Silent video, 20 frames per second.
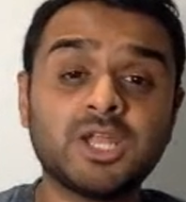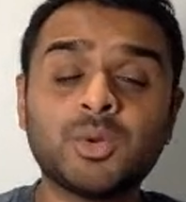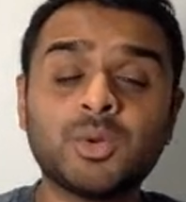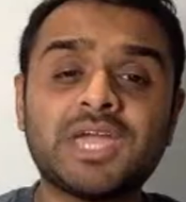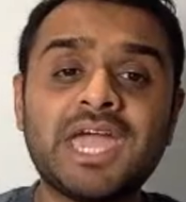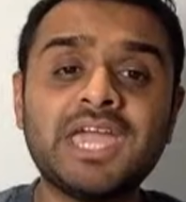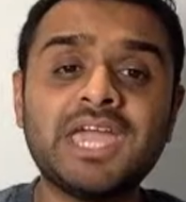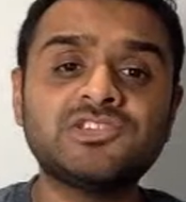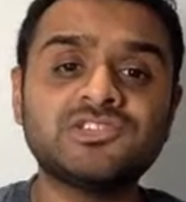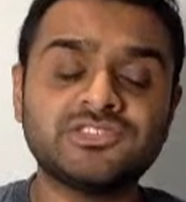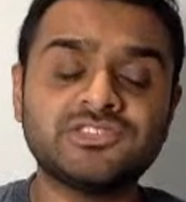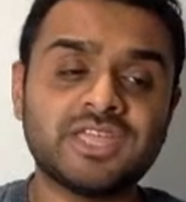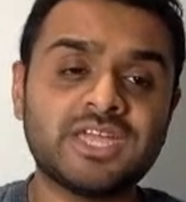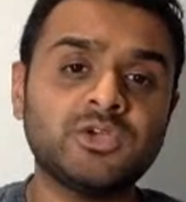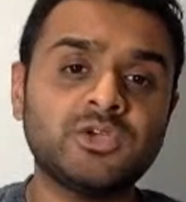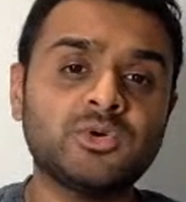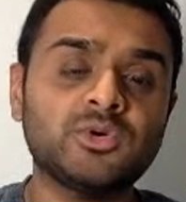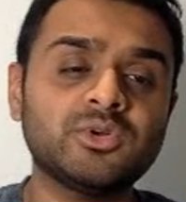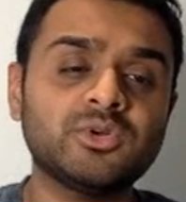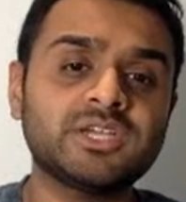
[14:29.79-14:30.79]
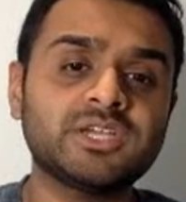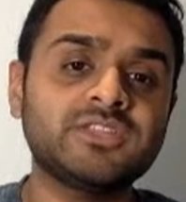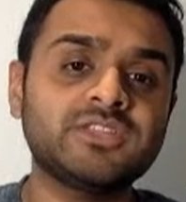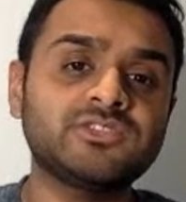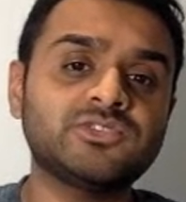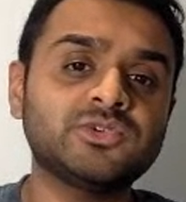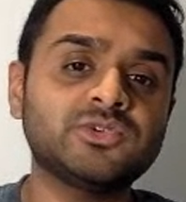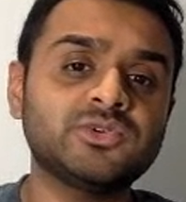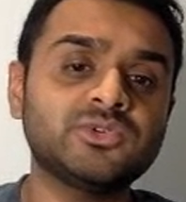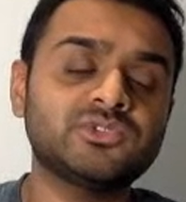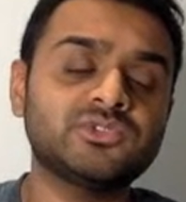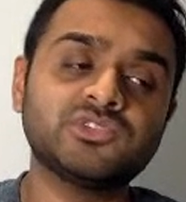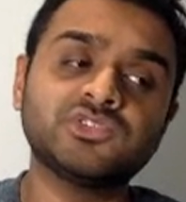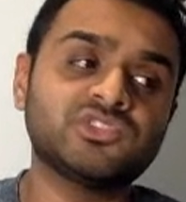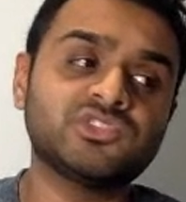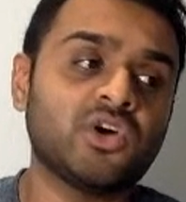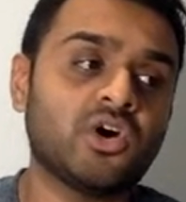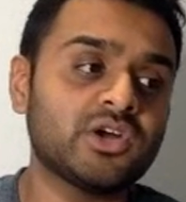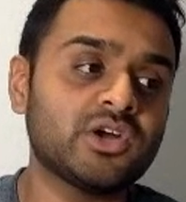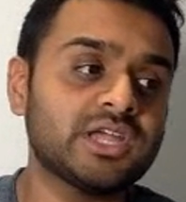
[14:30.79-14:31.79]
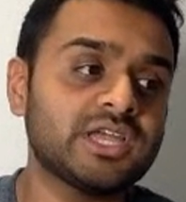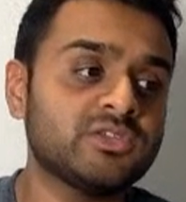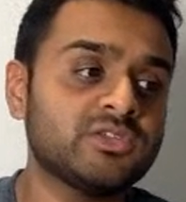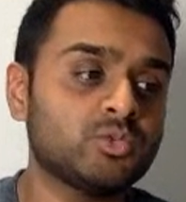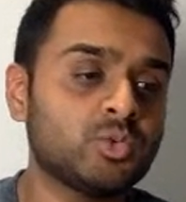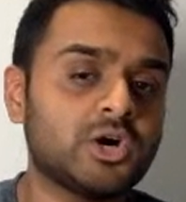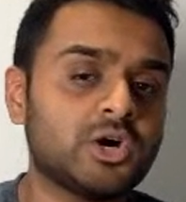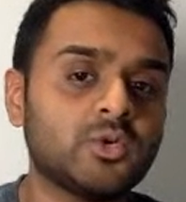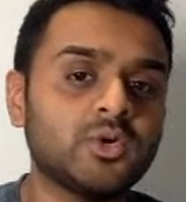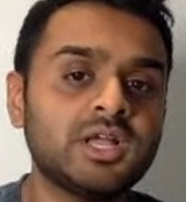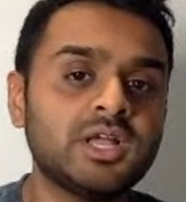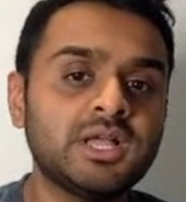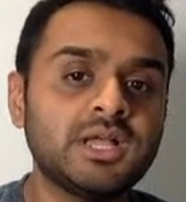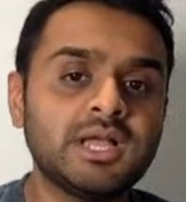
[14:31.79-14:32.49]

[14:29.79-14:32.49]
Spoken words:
locations that you're looking to target as well.